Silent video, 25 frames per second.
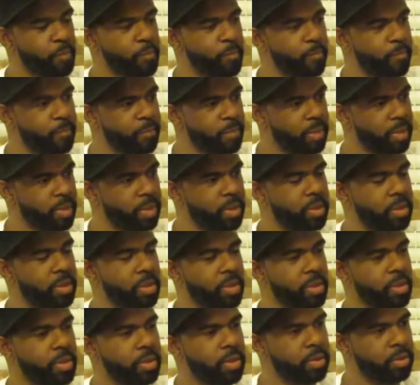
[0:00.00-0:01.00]

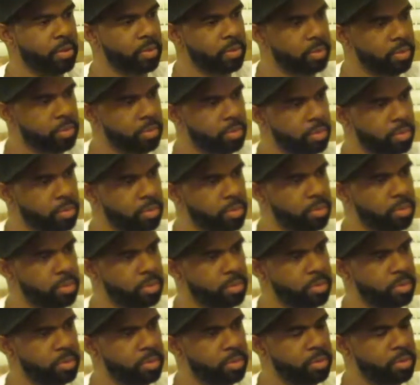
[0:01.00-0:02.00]

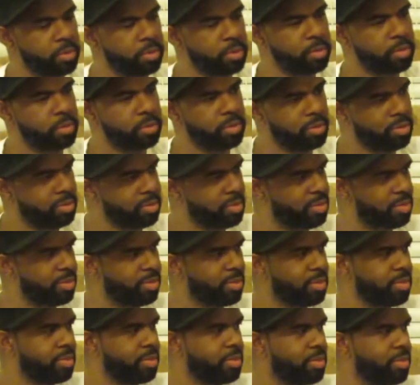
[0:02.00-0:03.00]

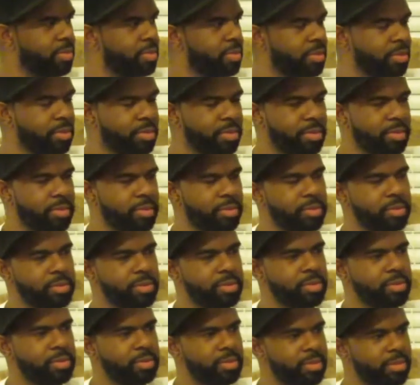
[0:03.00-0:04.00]

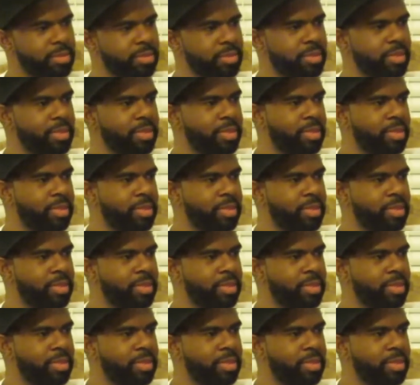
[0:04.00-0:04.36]
(silent)